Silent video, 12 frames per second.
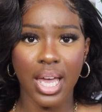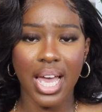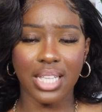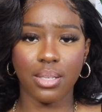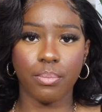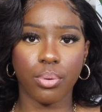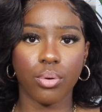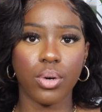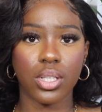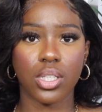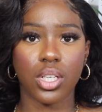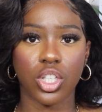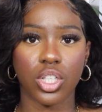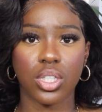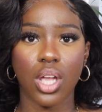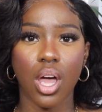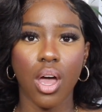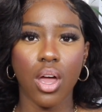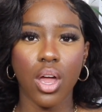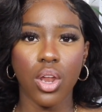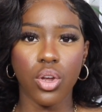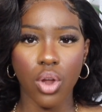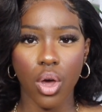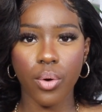It's important to just
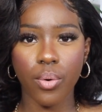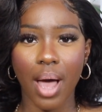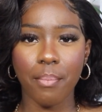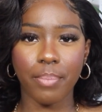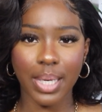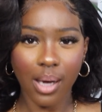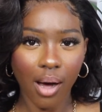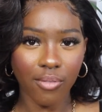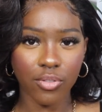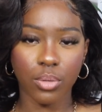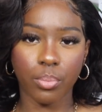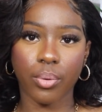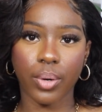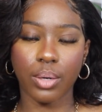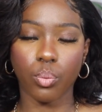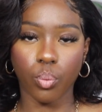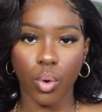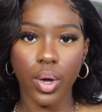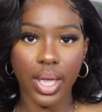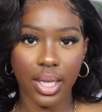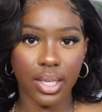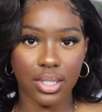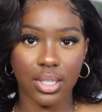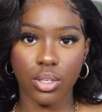know and be comfortable in what it
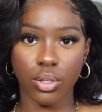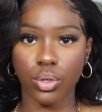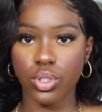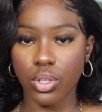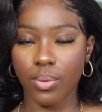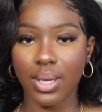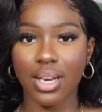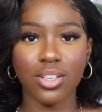is that you're doing,